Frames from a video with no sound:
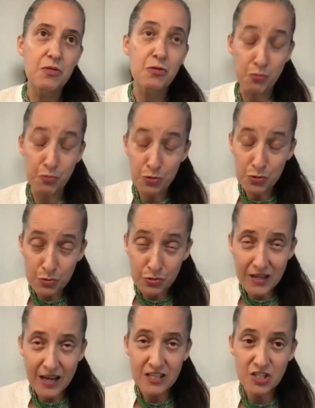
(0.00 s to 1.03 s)
through
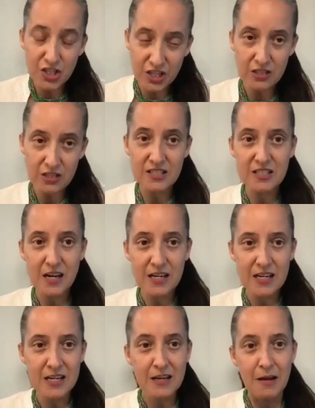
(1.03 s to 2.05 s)
that shared
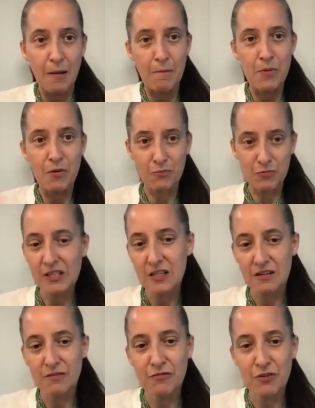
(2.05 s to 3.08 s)
study, but really
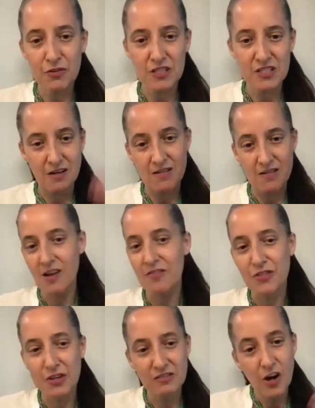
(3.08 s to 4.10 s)
going to focus on
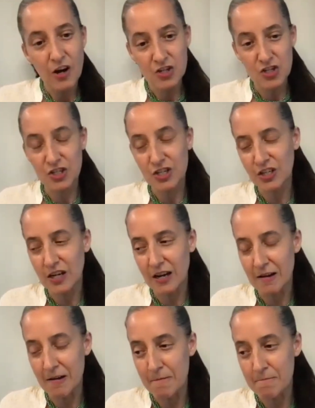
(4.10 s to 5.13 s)
the larger
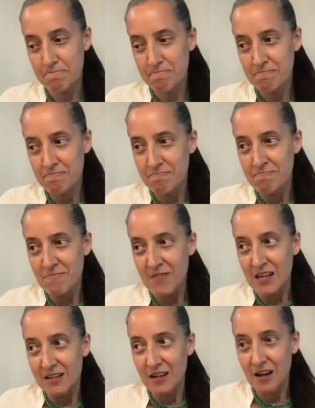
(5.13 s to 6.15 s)

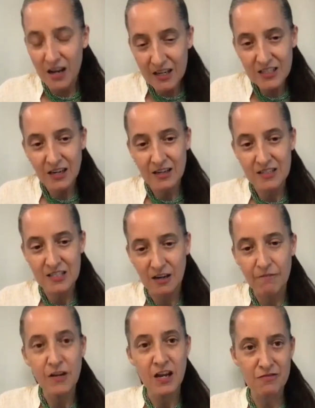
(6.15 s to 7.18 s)
context
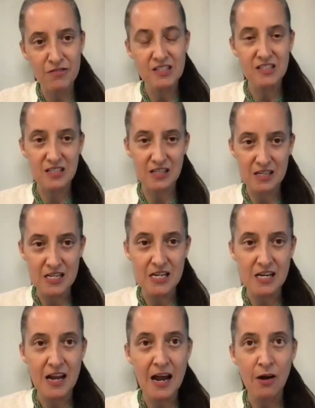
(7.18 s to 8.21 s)
of Kevin's study
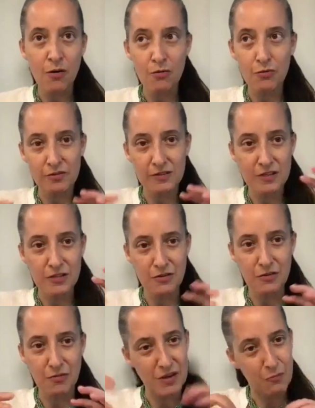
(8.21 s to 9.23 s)
and how, you
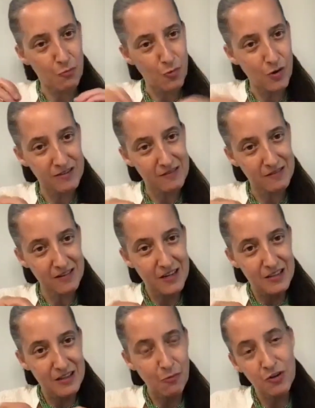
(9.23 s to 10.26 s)
know, that one
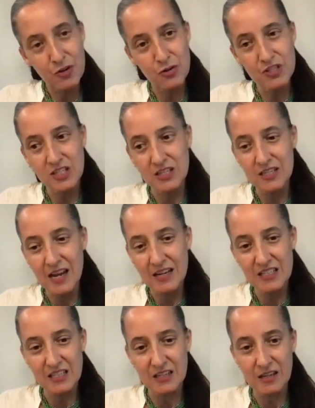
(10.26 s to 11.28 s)
course
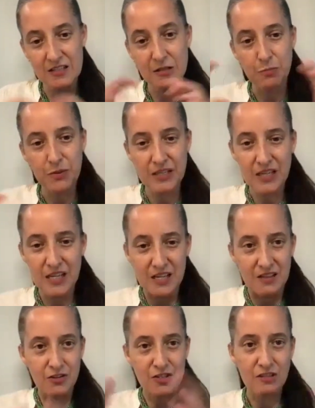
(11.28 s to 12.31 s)
connected us, but
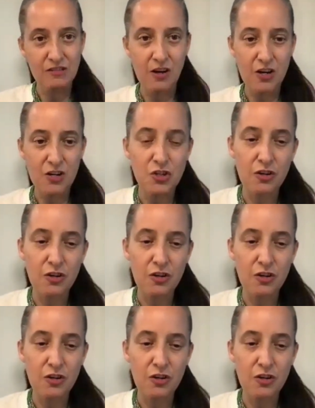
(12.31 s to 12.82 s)
there's a larger